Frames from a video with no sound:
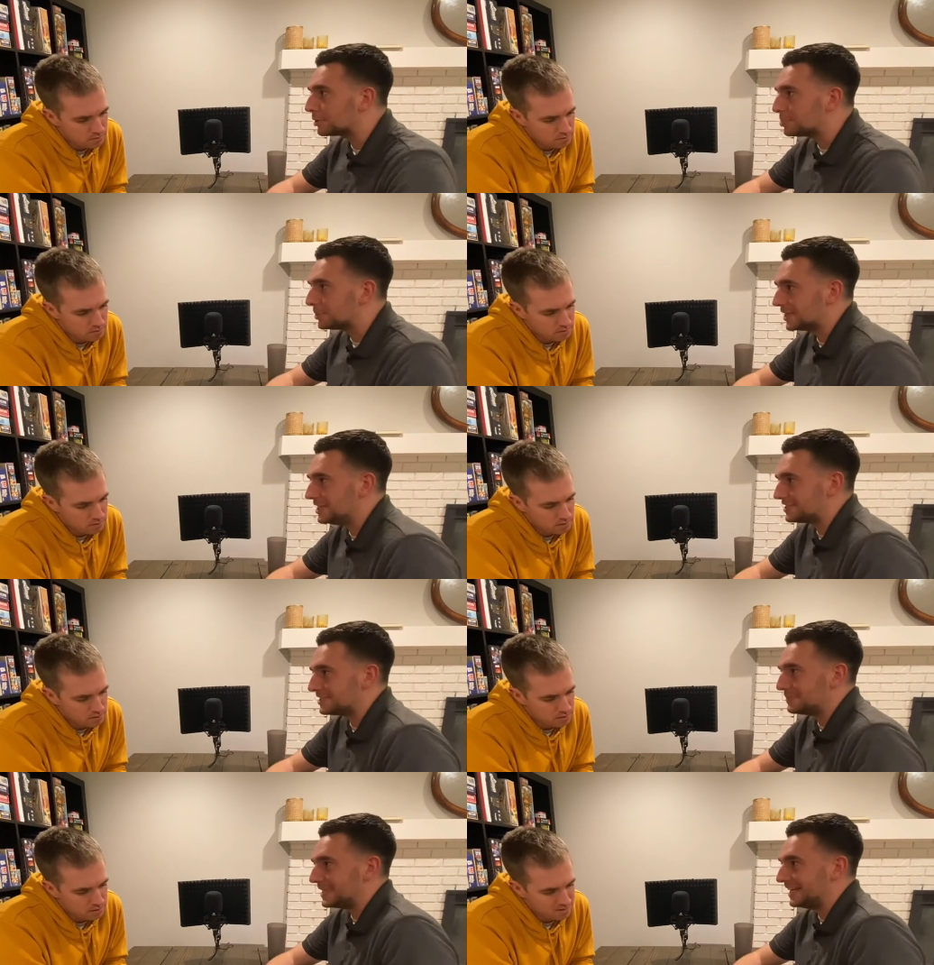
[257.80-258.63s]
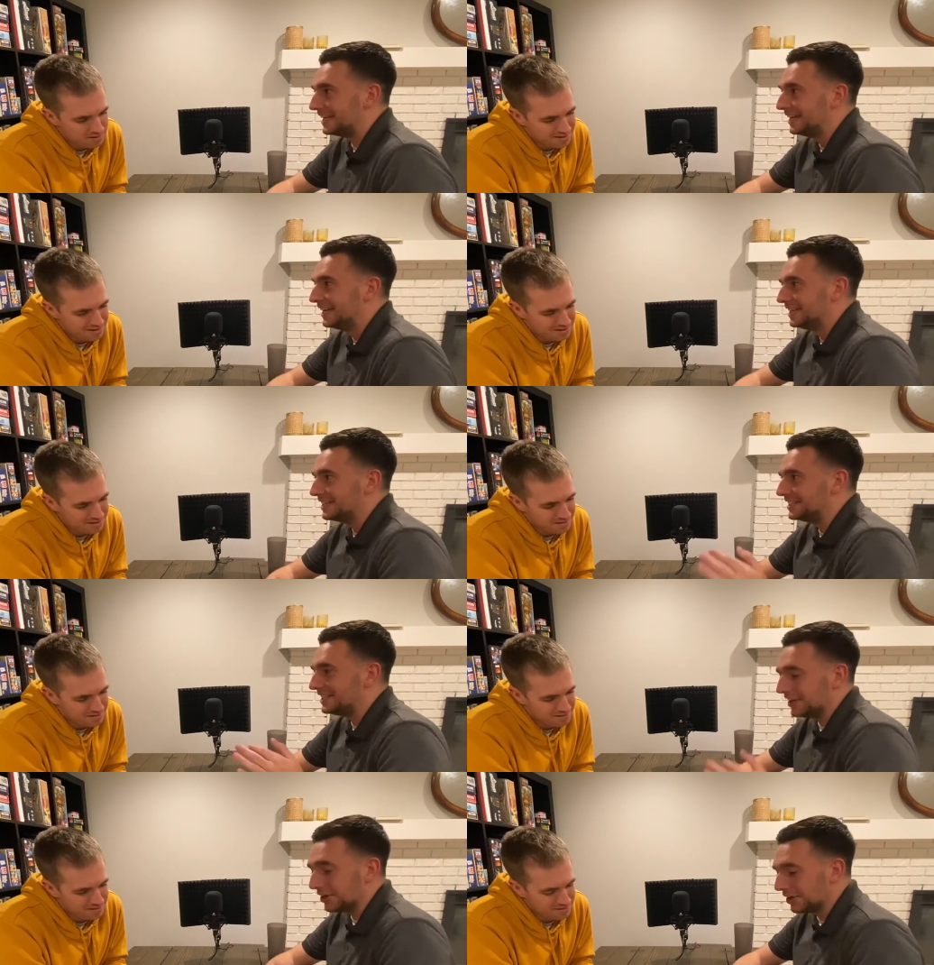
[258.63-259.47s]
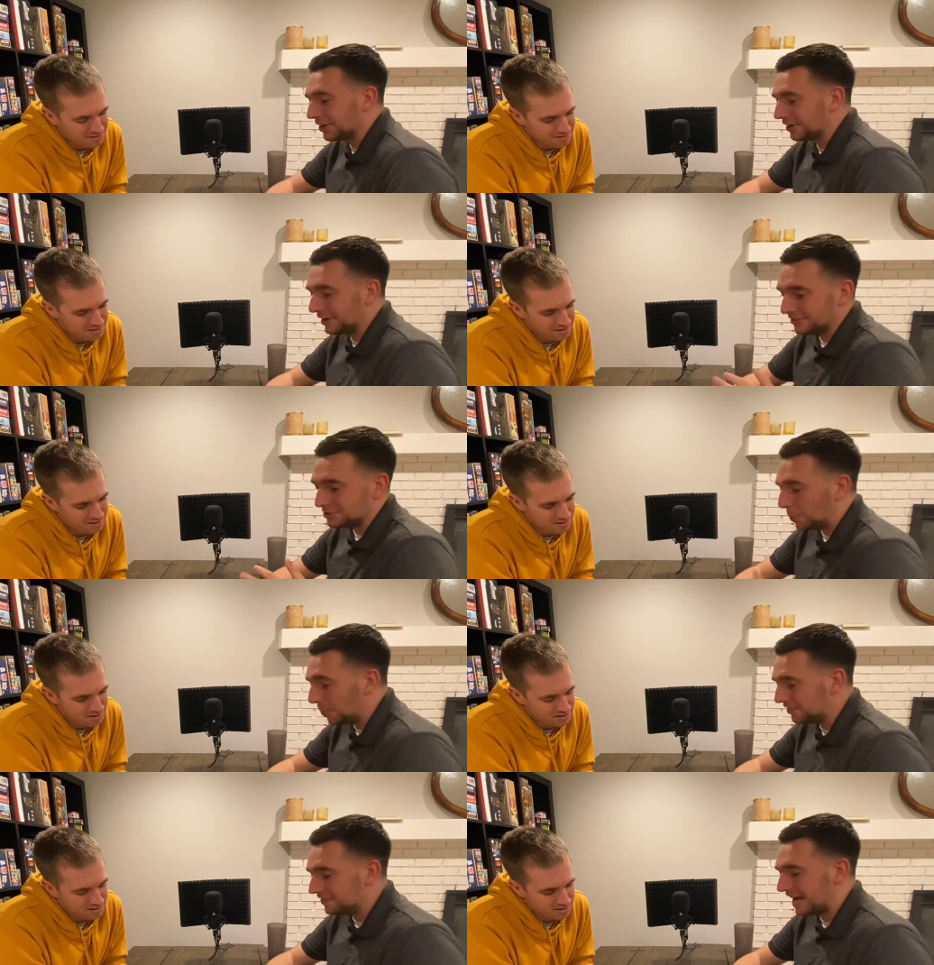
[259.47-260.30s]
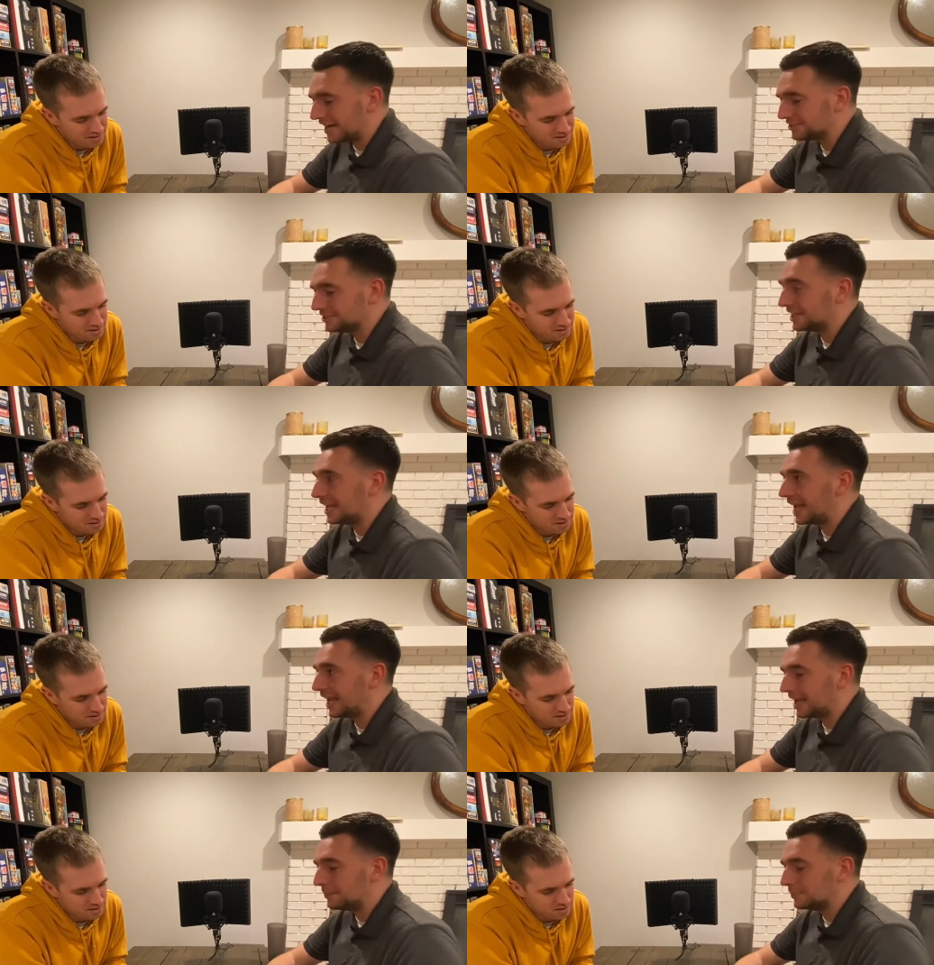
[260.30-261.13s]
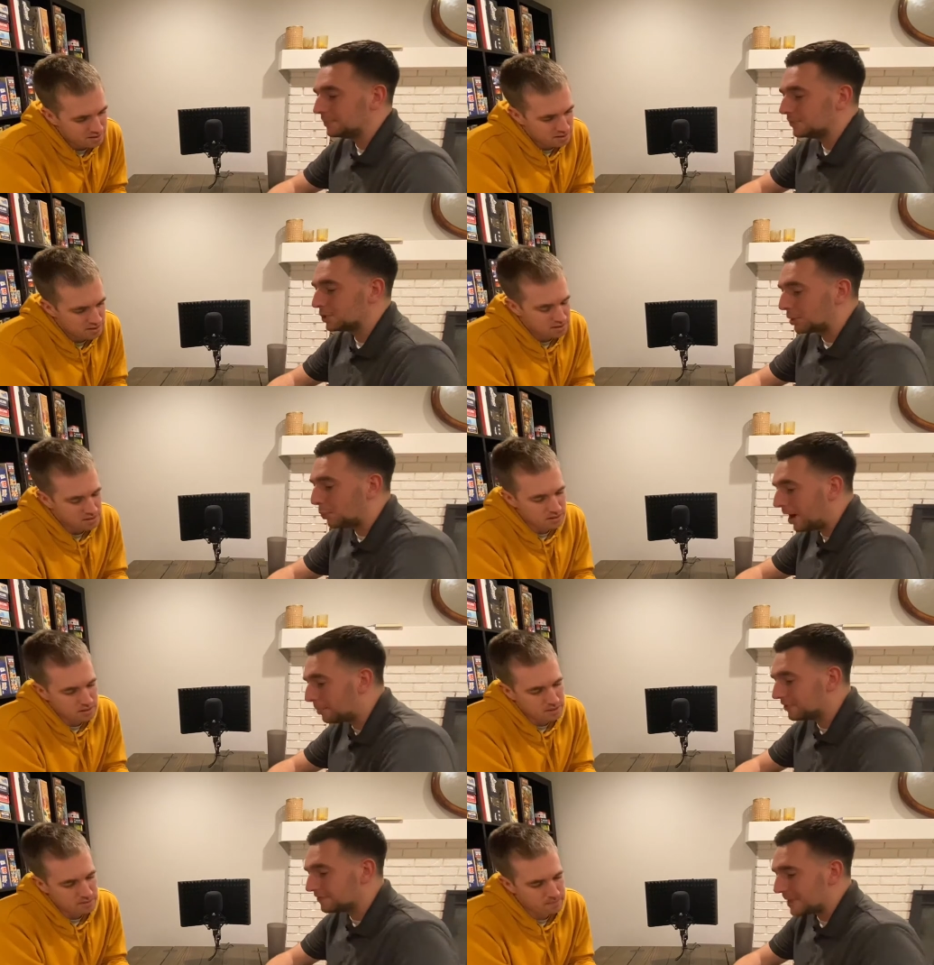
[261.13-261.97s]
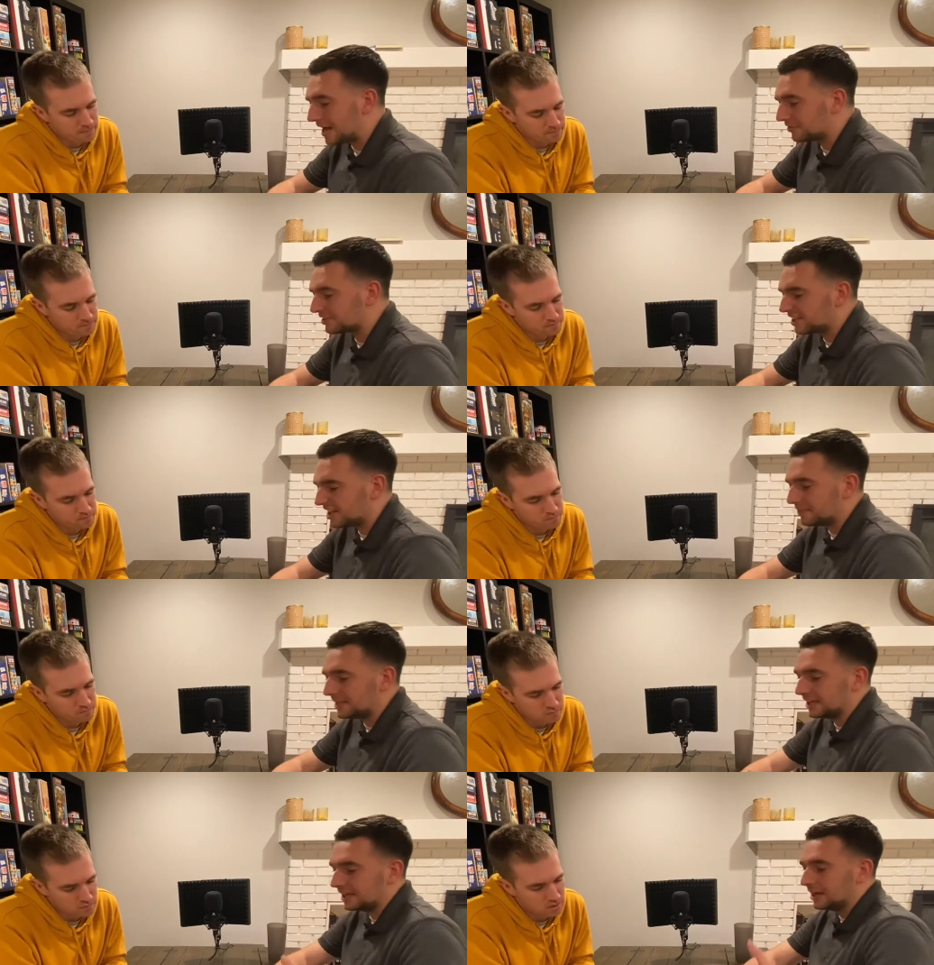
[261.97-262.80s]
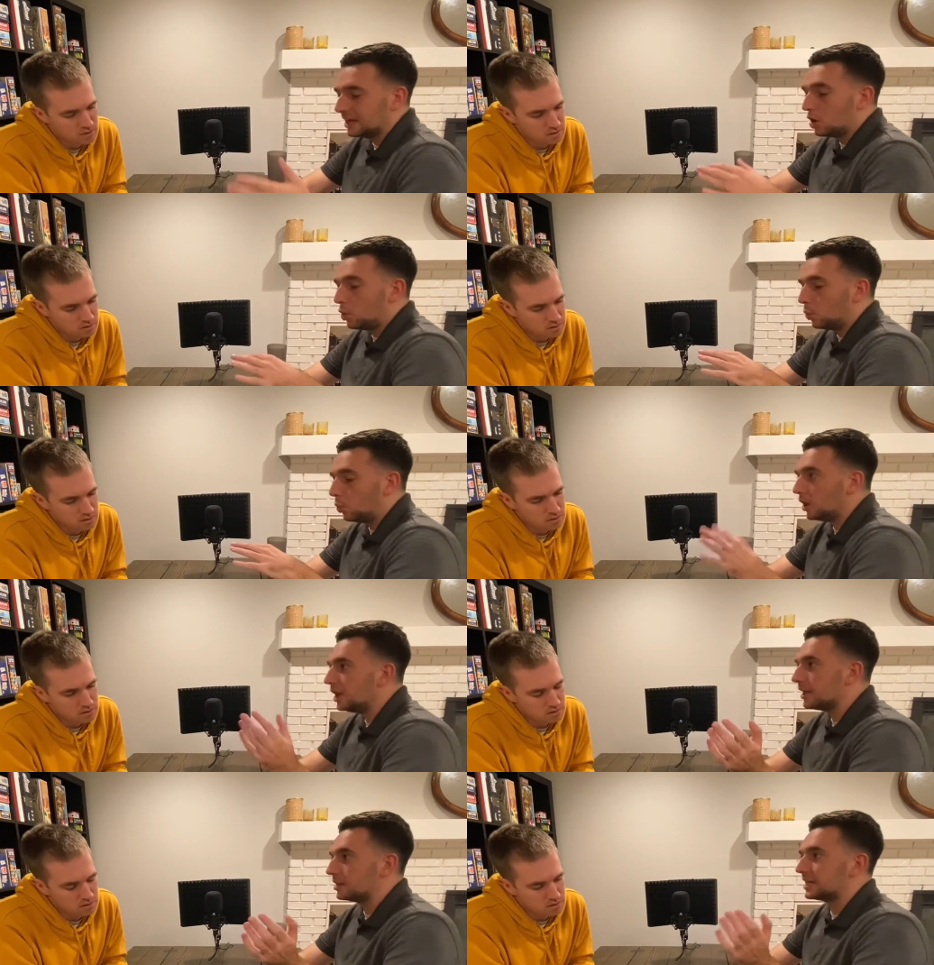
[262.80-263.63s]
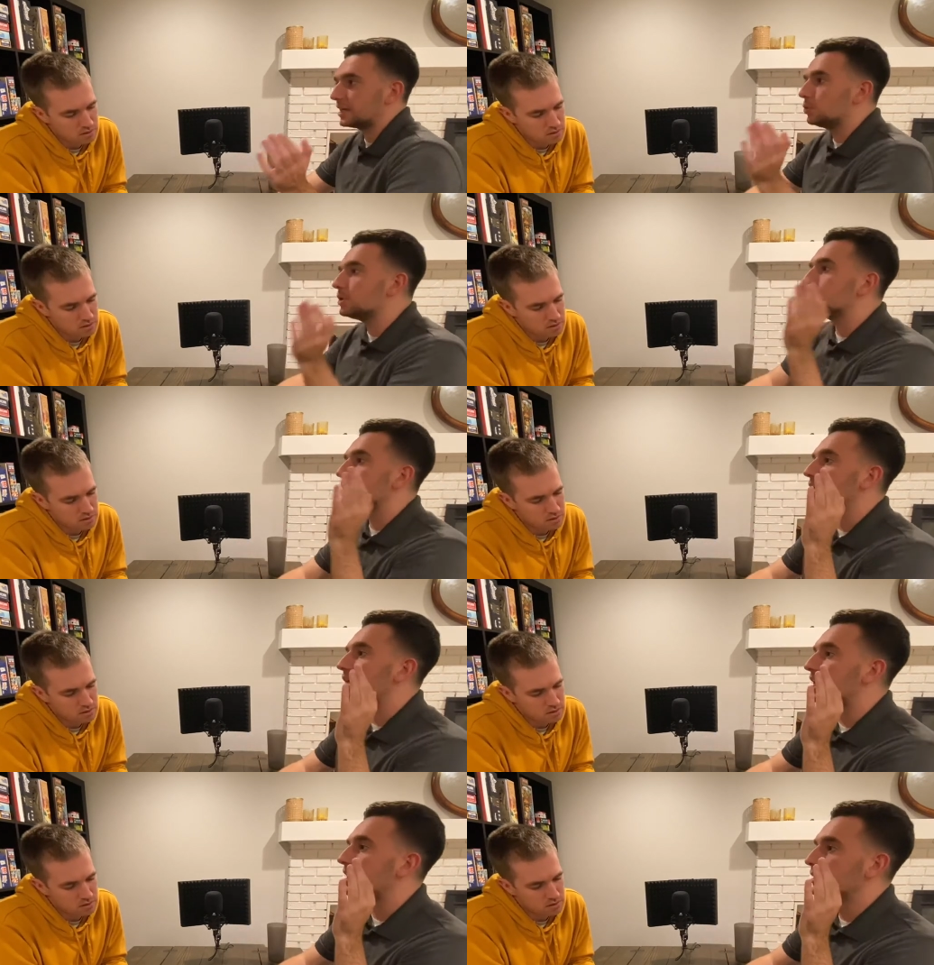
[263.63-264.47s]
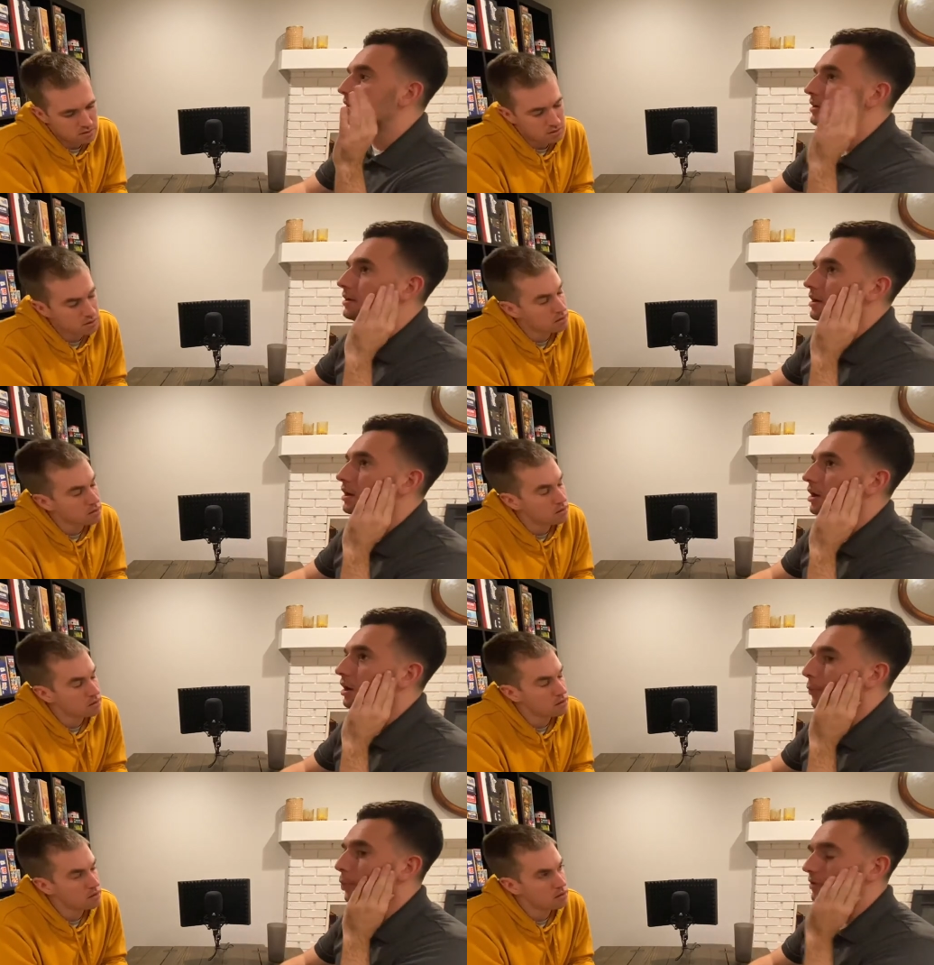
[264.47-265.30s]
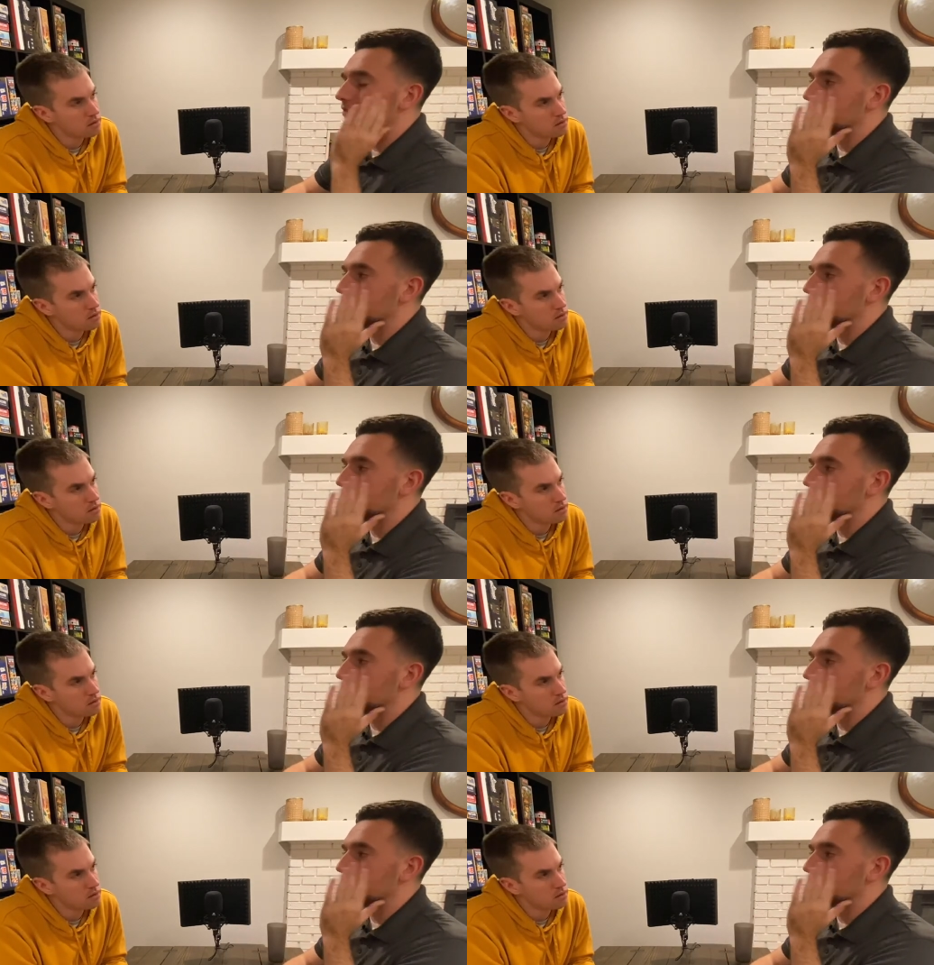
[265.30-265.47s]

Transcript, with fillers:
Speaker 1: placement gear toy factor game cooperative mountain climbing. What like we played one of the